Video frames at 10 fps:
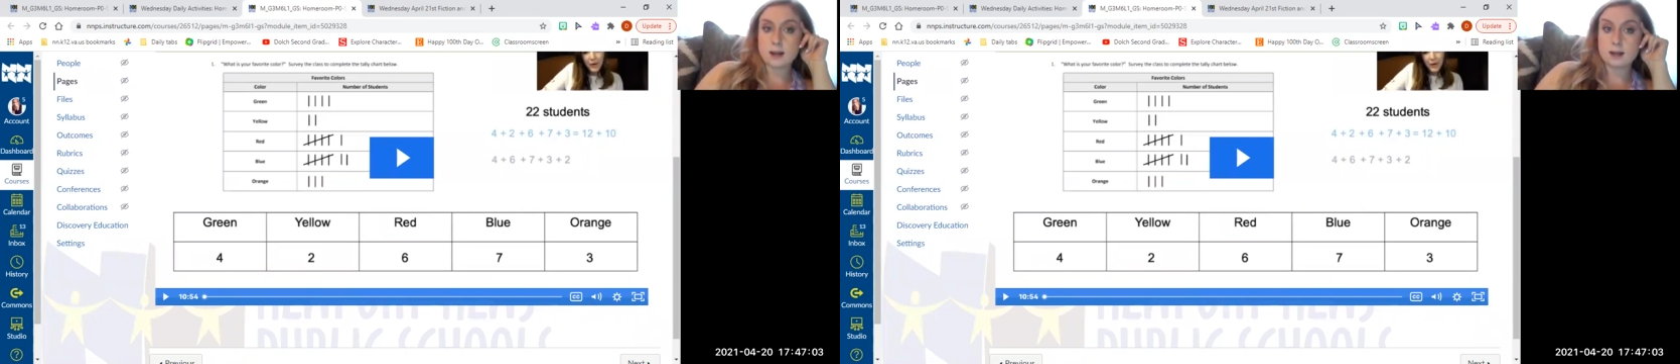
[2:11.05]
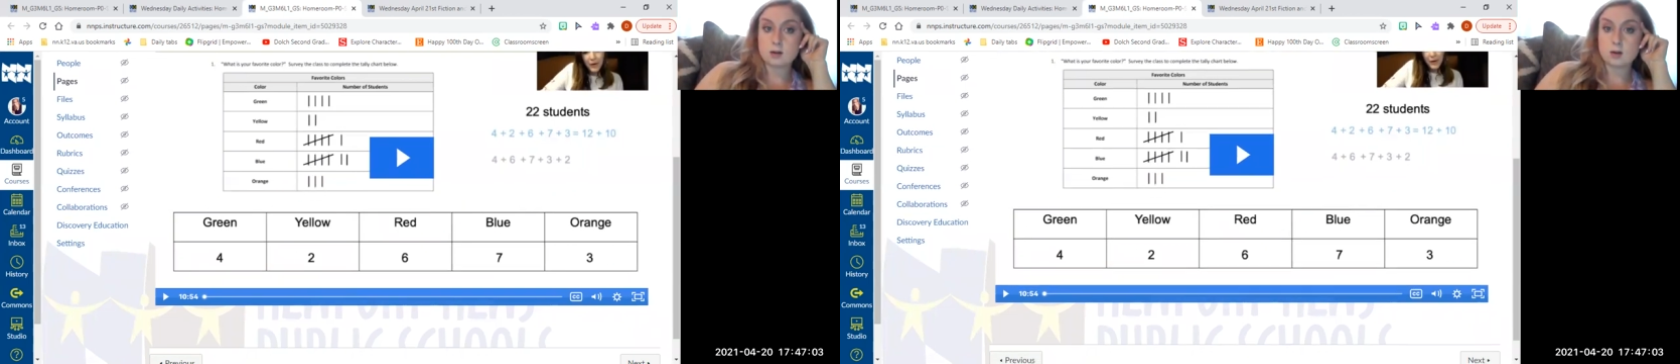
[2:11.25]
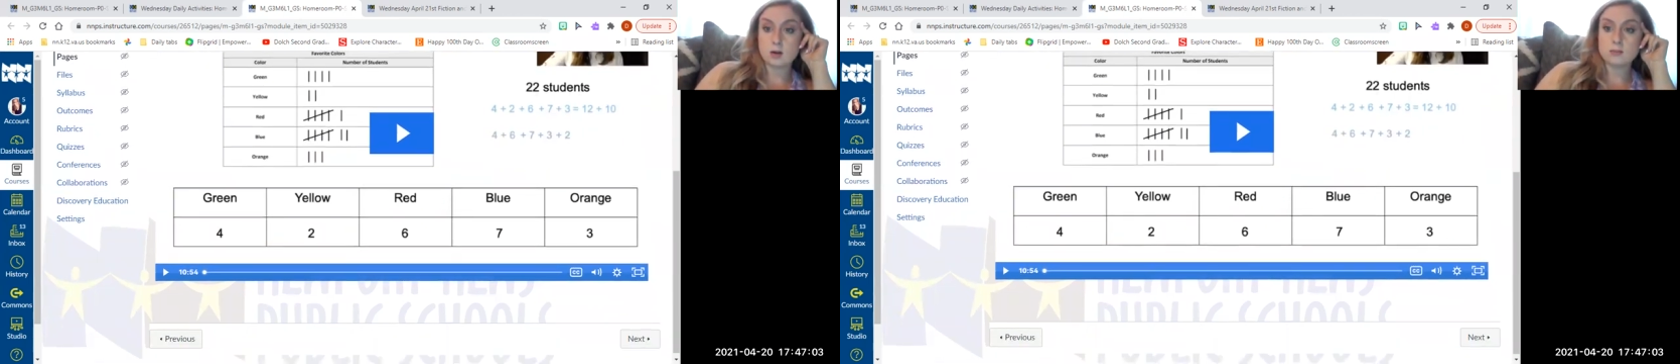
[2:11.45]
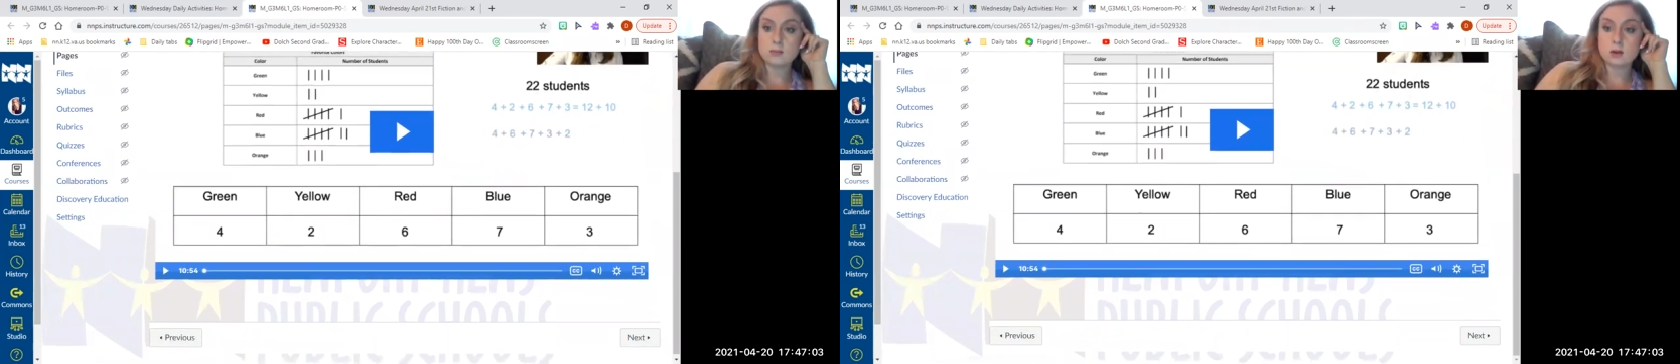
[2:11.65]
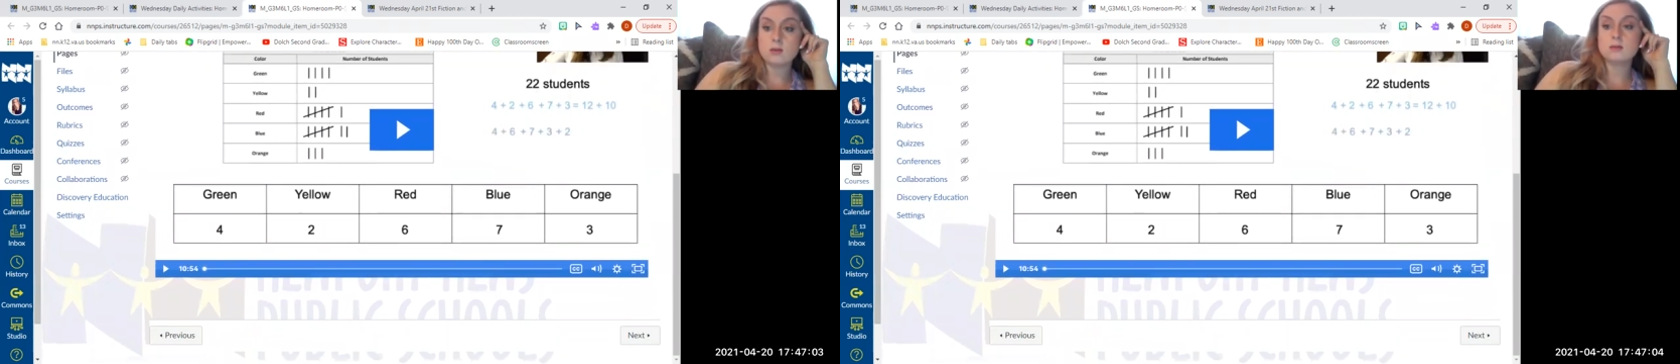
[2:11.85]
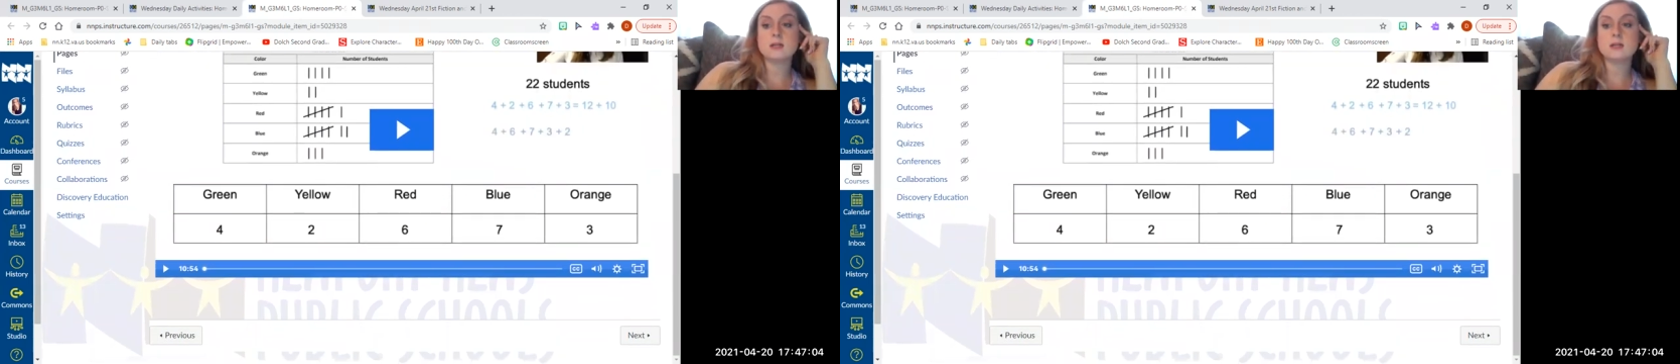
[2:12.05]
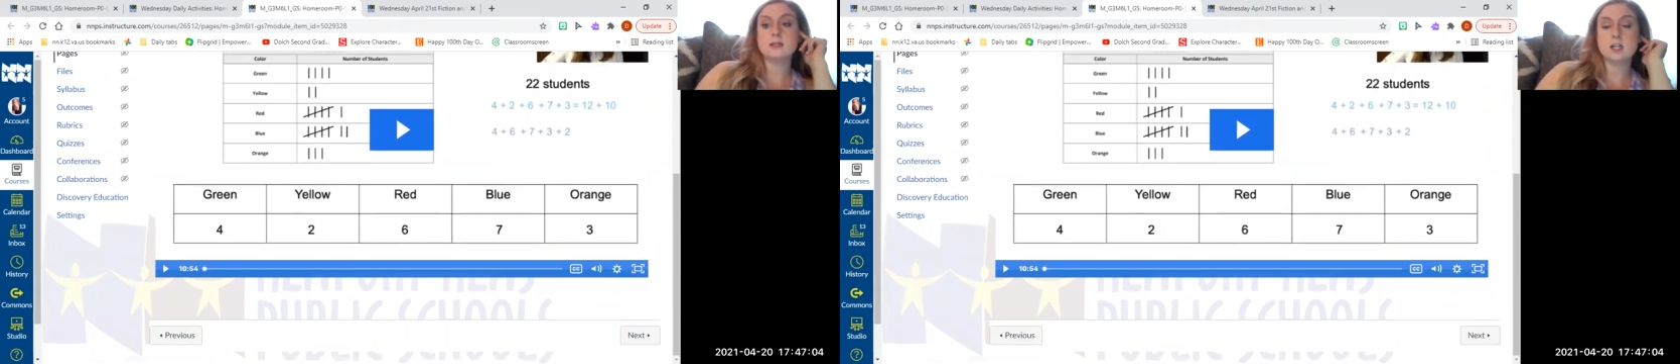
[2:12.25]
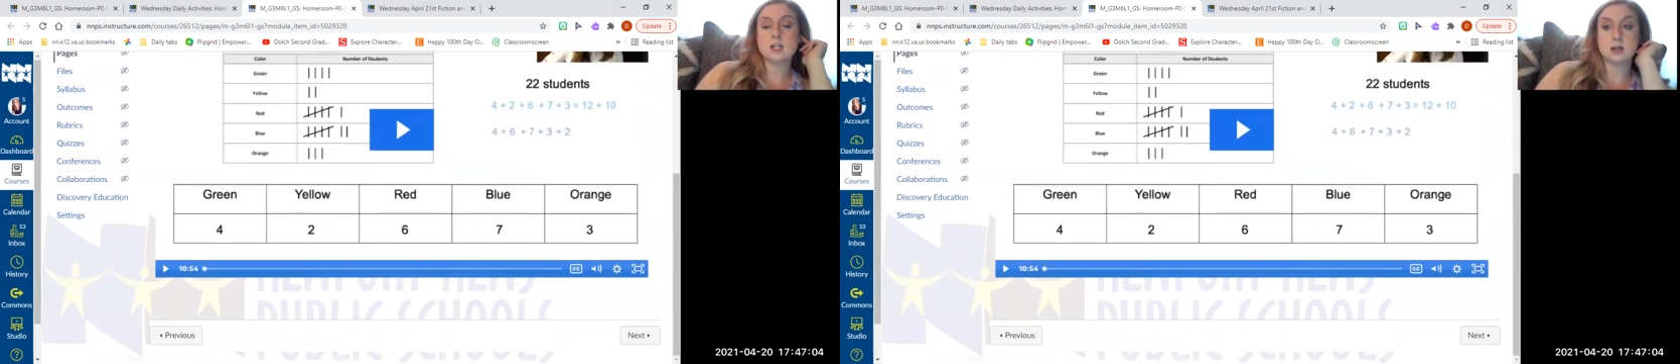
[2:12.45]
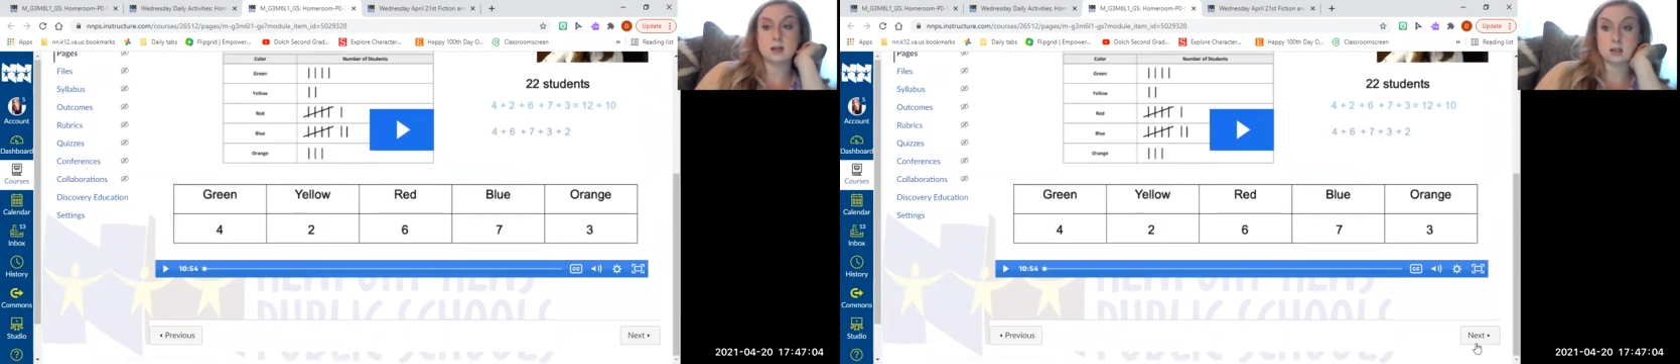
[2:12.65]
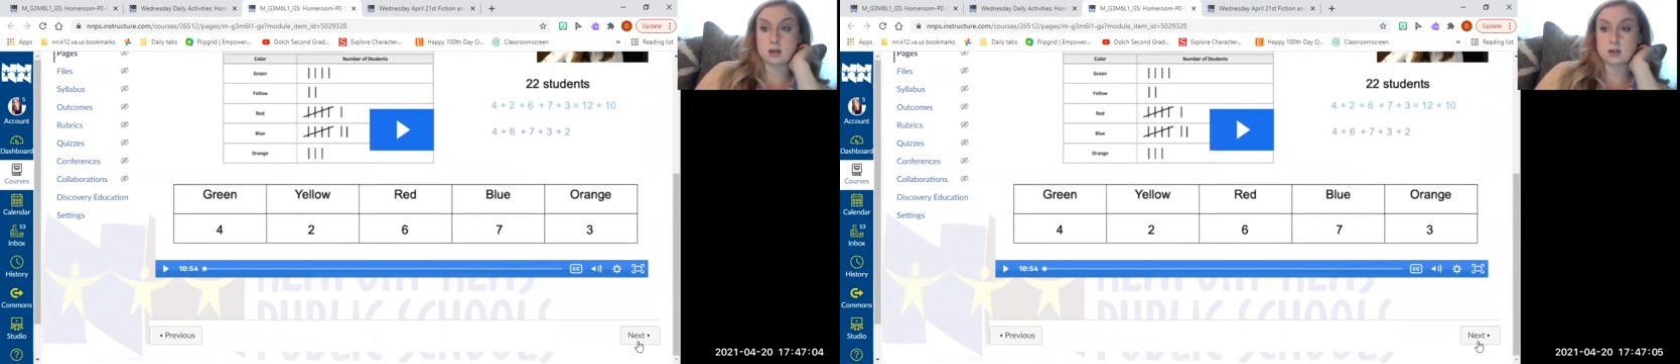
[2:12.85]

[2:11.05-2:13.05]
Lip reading: you pay close attention because